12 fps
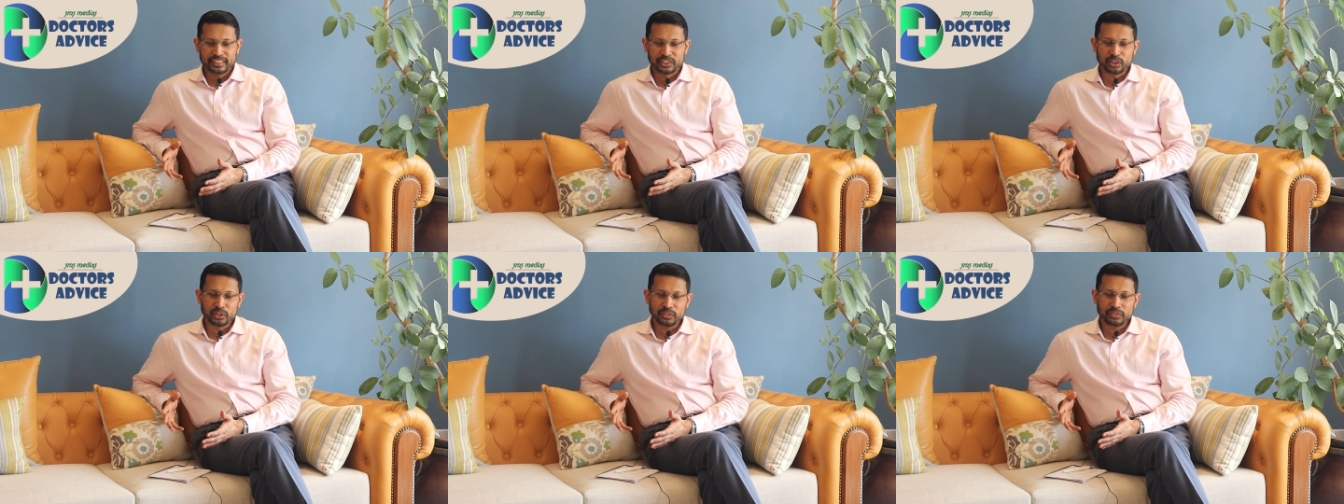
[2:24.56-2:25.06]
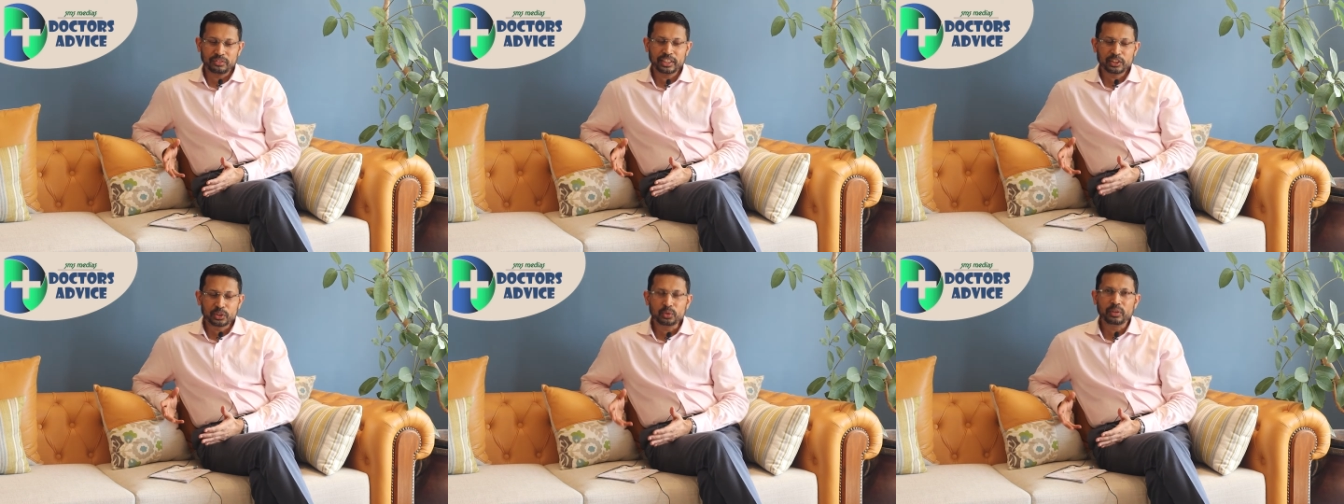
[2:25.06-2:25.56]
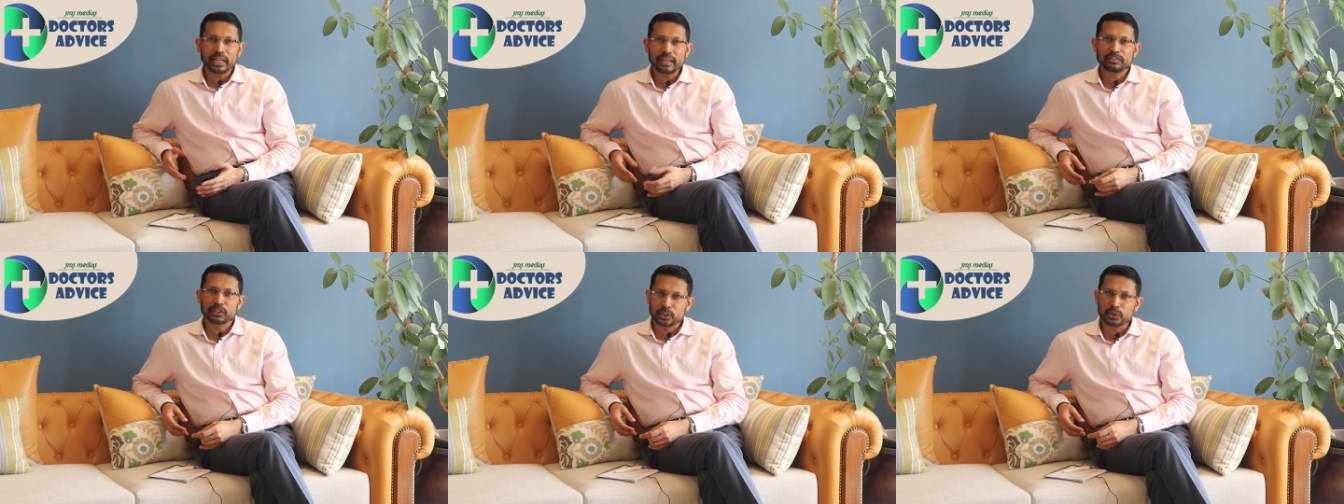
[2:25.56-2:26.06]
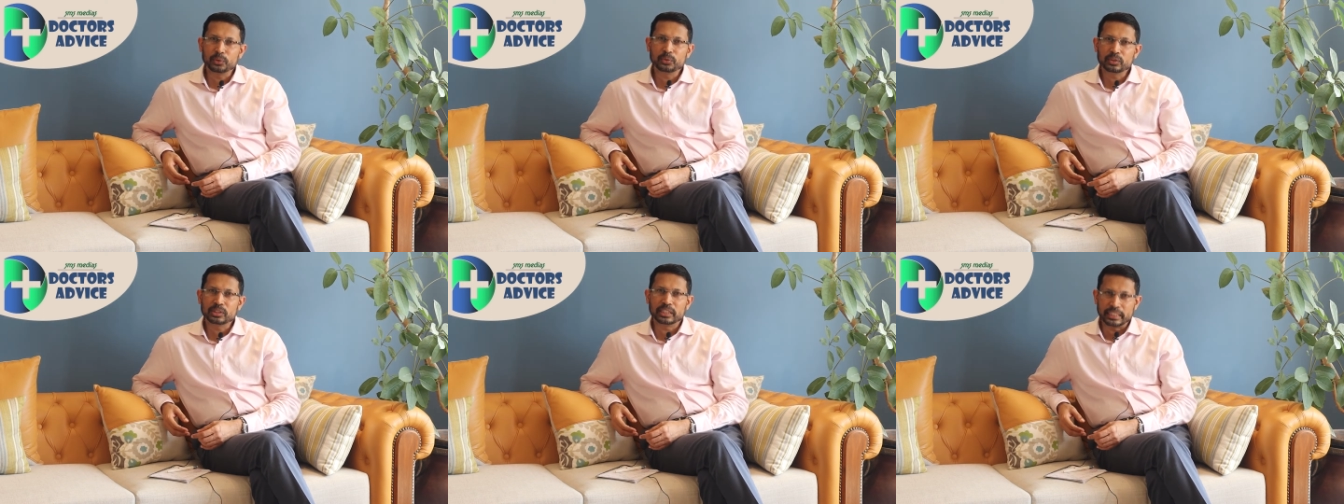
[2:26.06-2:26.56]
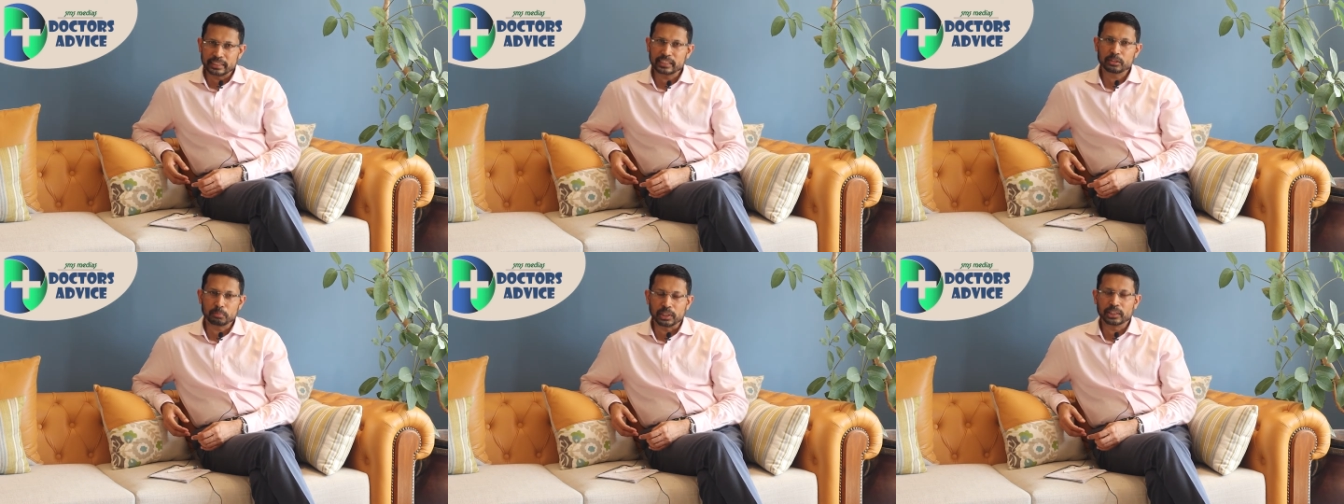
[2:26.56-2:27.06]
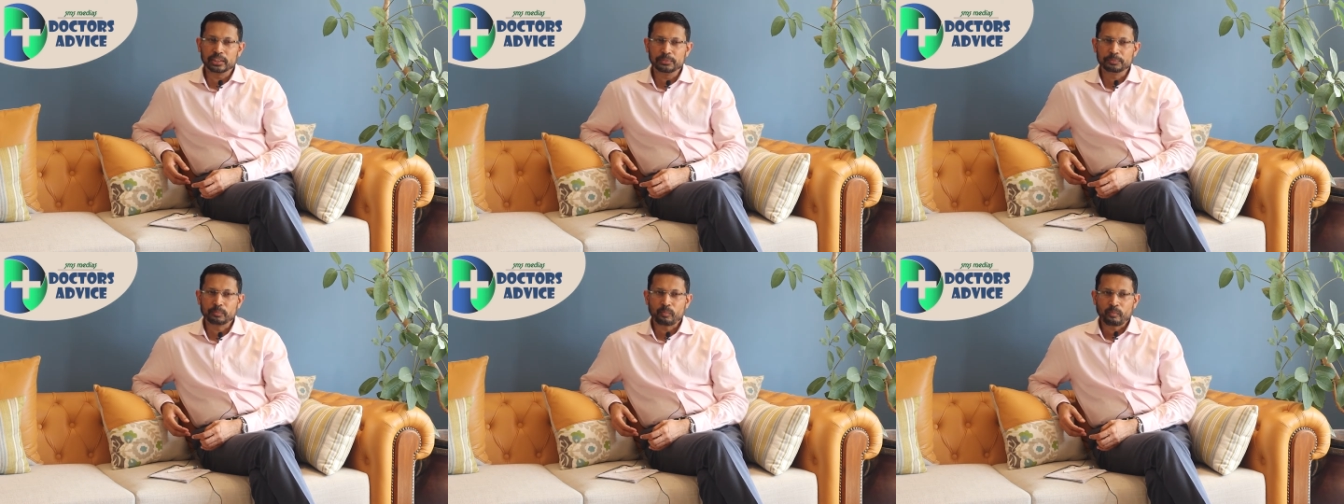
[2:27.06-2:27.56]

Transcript: So we do have a huge disease burden.